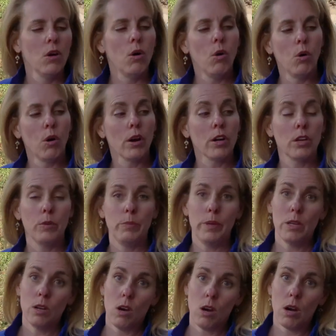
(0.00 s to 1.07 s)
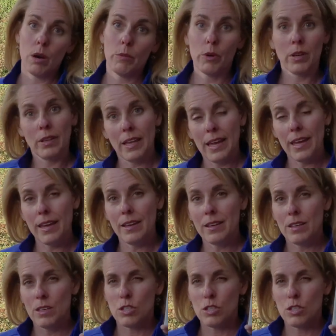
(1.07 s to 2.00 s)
Or it could be an arm or a leg.